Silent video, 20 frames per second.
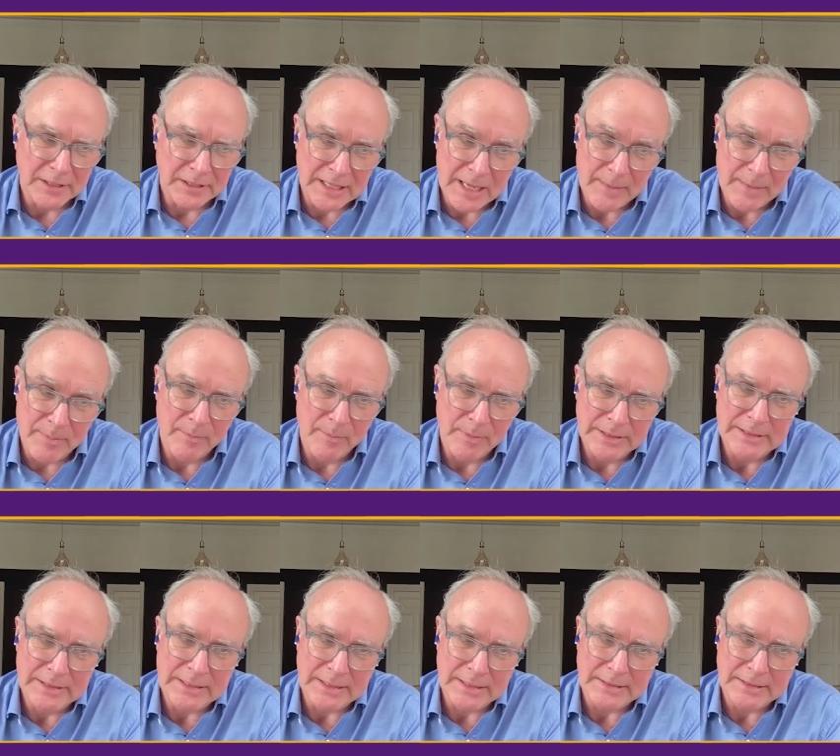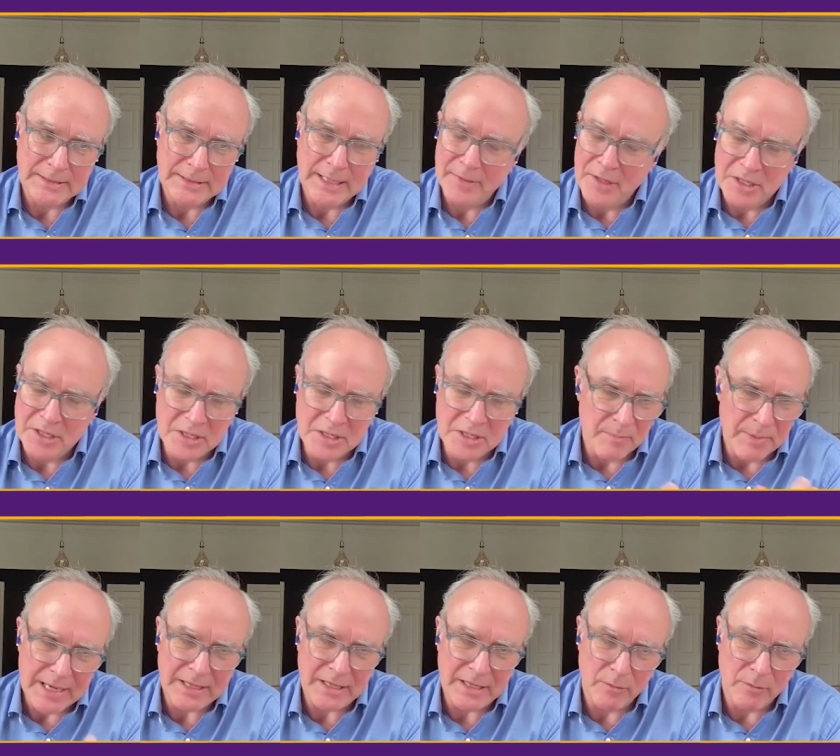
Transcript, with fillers: uplift in capabilities.